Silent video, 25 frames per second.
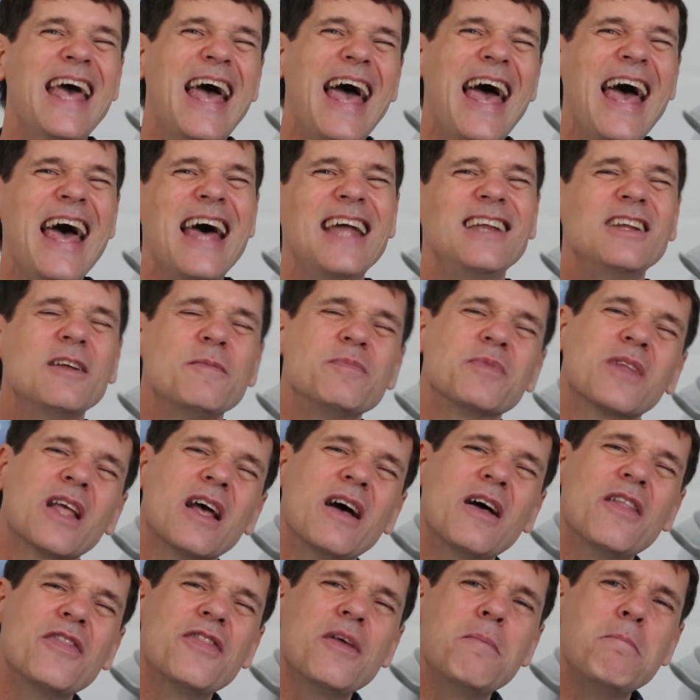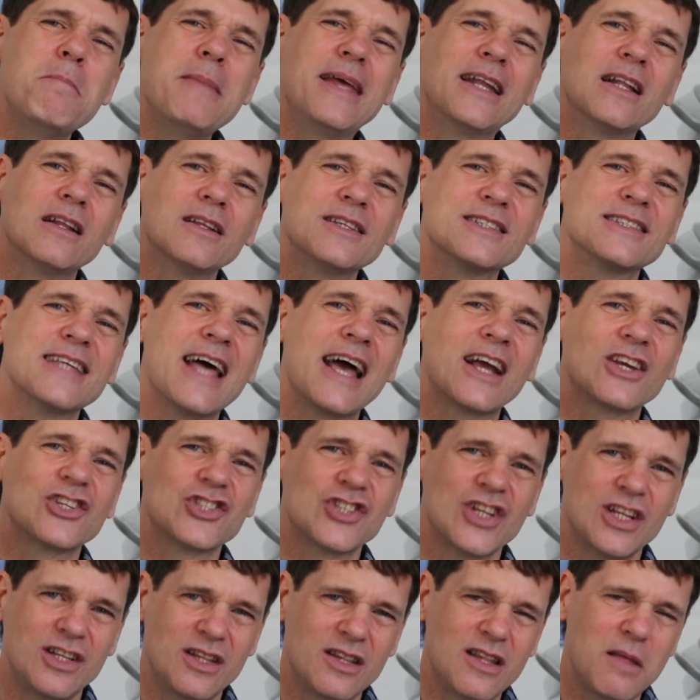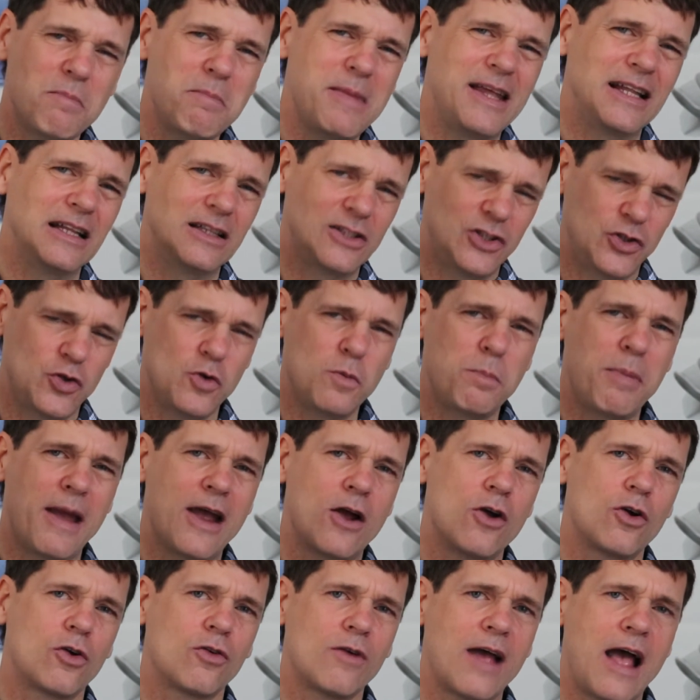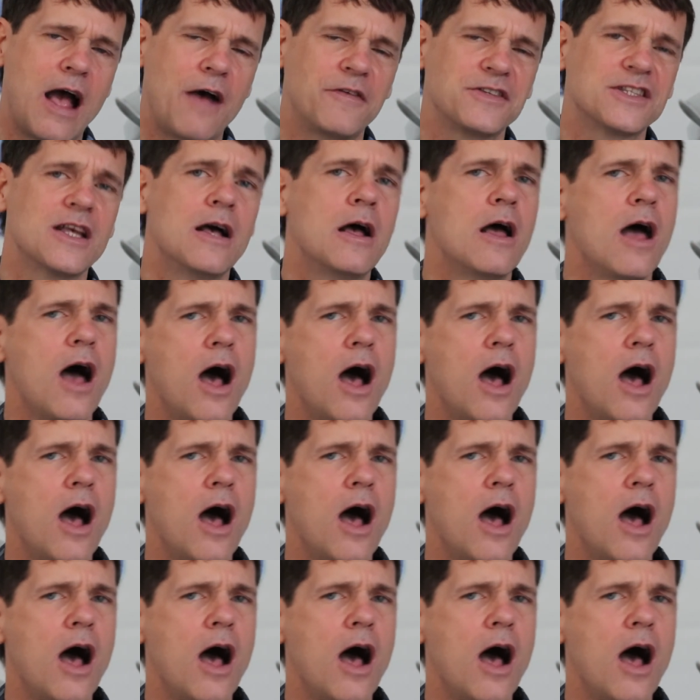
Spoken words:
and the middle section, the middle 2 paragraphs,